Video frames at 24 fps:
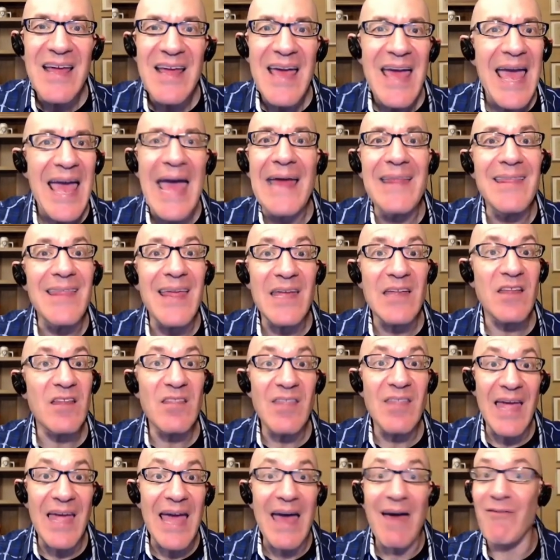And
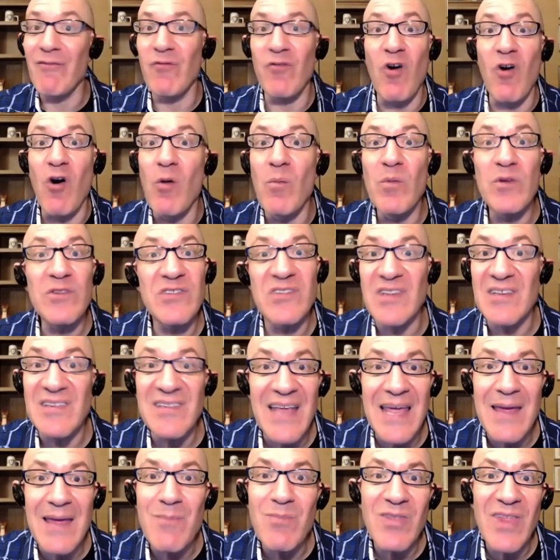they have almost the
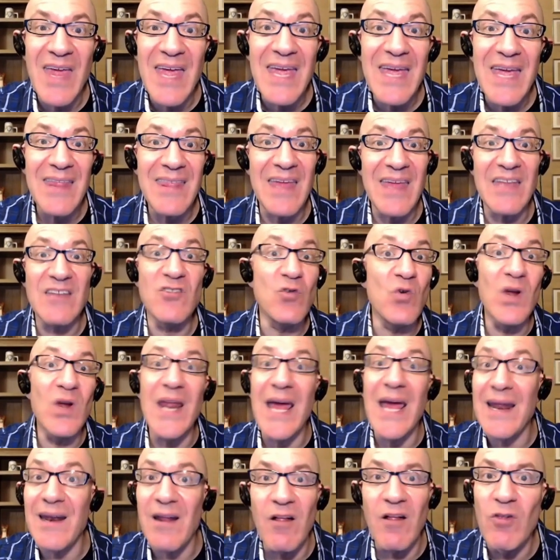same thing, and they do it
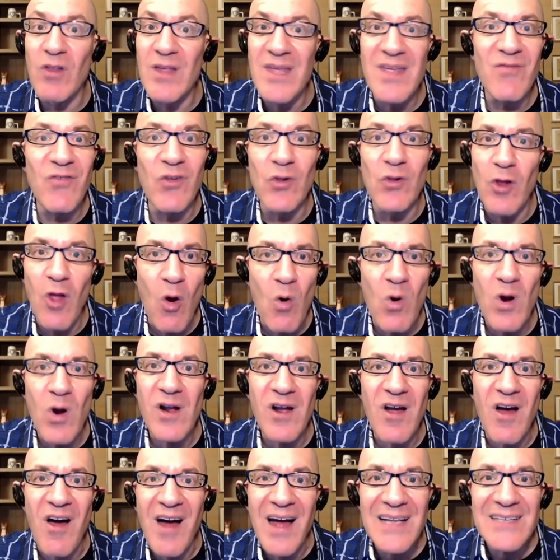at an even lower
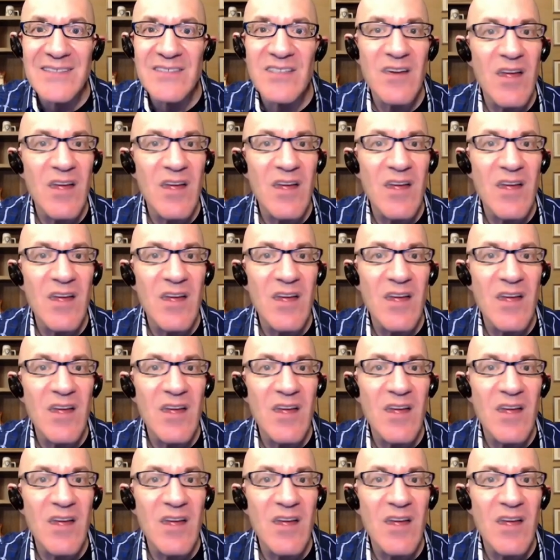cost.